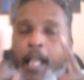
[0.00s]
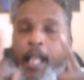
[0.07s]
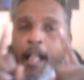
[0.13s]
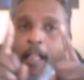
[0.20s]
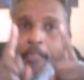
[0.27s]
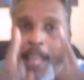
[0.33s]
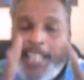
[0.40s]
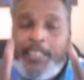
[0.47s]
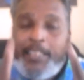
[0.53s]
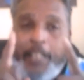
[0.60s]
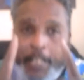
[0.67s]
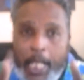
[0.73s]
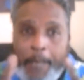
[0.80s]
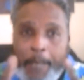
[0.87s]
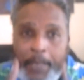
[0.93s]
that's the
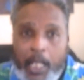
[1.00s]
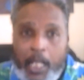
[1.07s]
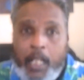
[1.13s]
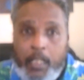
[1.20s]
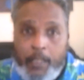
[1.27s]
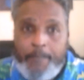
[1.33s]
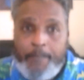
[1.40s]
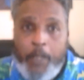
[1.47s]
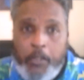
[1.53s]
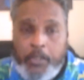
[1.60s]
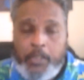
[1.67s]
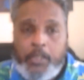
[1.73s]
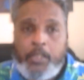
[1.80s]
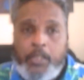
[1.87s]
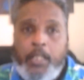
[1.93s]
tabernacle of
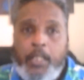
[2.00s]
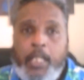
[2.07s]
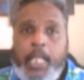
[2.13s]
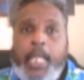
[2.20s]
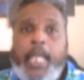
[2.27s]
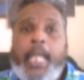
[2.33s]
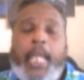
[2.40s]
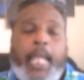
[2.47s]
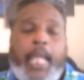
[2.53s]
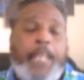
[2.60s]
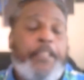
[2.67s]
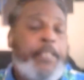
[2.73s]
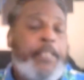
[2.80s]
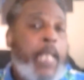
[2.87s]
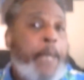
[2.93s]
Moses. In the
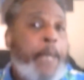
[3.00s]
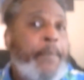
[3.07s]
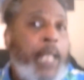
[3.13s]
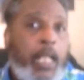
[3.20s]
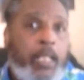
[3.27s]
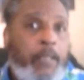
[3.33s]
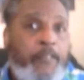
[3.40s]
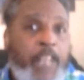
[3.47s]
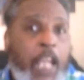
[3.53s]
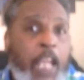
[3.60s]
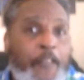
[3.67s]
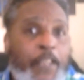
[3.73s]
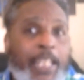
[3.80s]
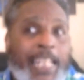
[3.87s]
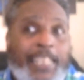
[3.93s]
tabernacle of
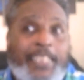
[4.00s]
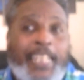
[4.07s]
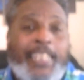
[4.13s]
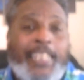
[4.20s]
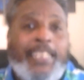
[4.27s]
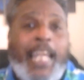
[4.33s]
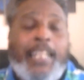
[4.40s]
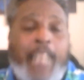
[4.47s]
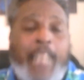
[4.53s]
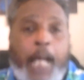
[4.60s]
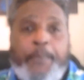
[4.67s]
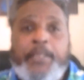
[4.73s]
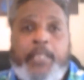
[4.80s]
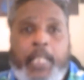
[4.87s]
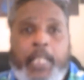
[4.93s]
David, it's the exact
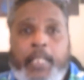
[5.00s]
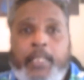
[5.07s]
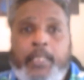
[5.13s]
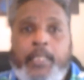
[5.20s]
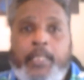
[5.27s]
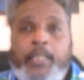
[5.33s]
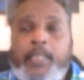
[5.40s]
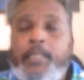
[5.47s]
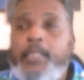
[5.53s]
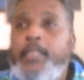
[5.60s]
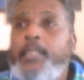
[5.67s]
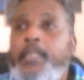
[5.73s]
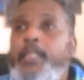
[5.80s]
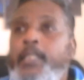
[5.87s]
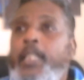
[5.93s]
opposite.
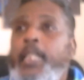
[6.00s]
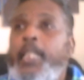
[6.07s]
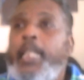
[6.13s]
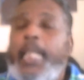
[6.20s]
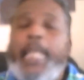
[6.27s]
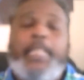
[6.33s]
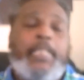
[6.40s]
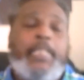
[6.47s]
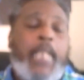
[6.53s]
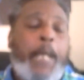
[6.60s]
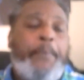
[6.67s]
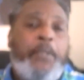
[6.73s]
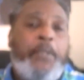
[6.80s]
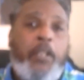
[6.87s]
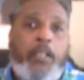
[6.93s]
In the
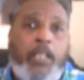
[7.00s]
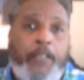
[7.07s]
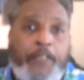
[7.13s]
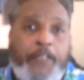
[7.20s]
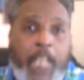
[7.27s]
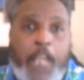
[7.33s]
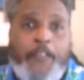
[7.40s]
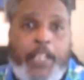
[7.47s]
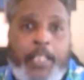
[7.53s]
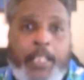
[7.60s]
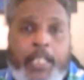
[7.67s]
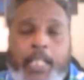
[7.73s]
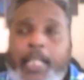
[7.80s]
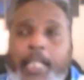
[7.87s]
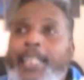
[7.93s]
tabernacle of David,
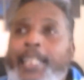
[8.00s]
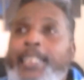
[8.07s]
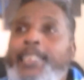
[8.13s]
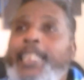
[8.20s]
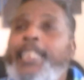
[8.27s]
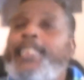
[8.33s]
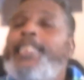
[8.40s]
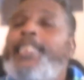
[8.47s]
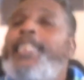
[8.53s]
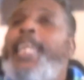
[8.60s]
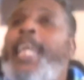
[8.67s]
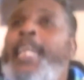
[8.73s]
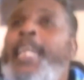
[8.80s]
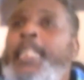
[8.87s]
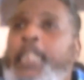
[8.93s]
the
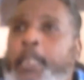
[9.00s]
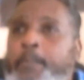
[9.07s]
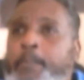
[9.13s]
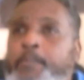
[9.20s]
kingdom,